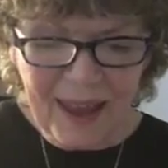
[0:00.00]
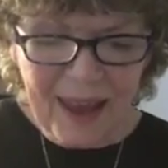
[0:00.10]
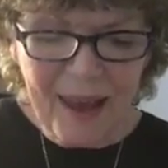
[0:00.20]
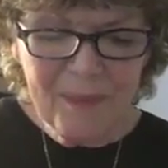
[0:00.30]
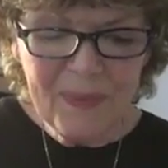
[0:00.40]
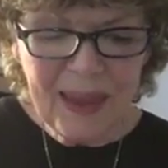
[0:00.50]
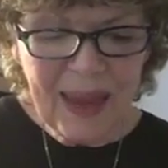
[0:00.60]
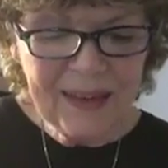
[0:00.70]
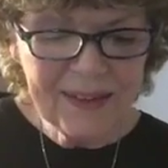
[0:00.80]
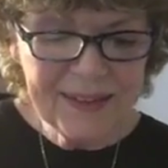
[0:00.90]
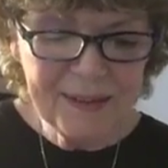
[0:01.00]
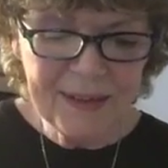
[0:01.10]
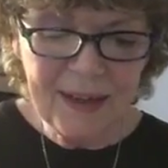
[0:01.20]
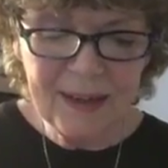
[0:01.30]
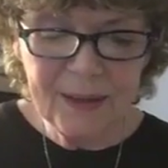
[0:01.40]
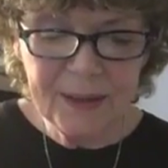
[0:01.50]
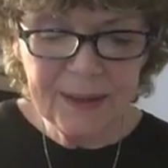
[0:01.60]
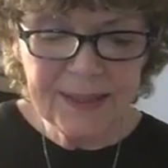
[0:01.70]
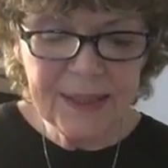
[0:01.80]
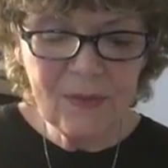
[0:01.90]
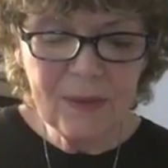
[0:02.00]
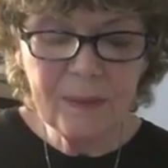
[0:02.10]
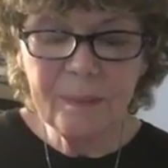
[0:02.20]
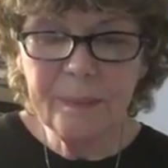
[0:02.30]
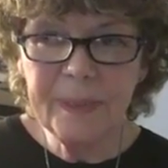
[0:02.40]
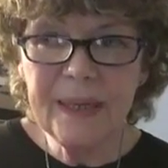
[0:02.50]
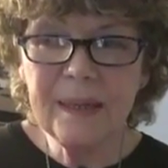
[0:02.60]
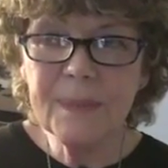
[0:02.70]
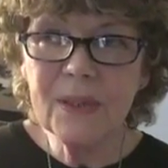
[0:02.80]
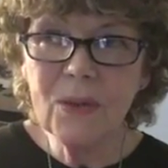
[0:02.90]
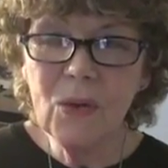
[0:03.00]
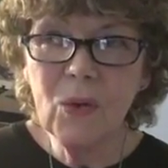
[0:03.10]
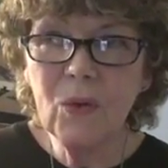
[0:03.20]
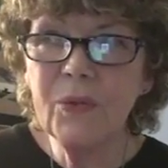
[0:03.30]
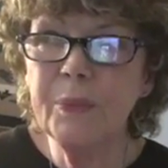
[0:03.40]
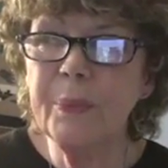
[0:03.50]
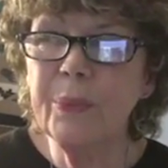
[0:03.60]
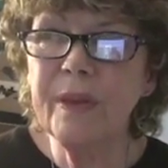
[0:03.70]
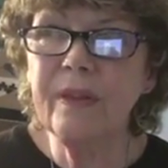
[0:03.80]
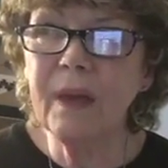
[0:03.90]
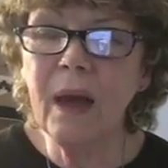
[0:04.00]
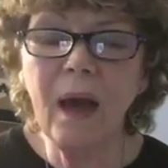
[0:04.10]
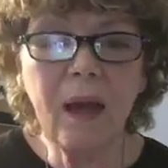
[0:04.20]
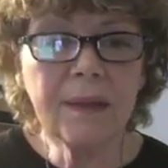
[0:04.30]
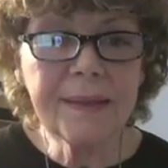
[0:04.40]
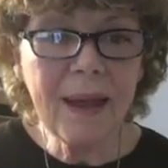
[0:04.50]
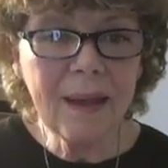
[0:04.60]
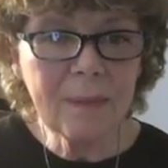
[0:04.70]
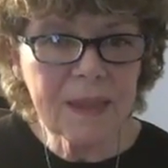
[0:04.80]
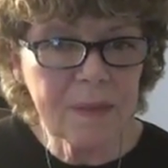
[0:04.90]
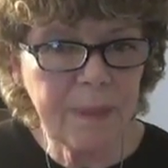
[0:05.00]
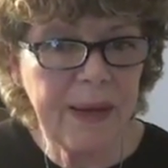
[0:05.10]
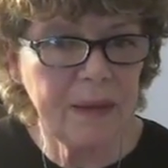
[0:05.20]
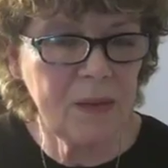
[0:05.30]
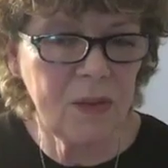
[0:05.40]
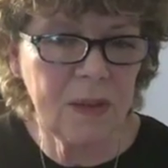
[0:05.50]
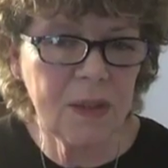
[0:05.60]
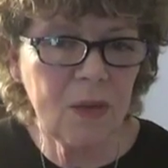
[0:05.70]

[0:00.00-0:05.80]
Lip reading: And it's even been observed with Alzheimer's patients,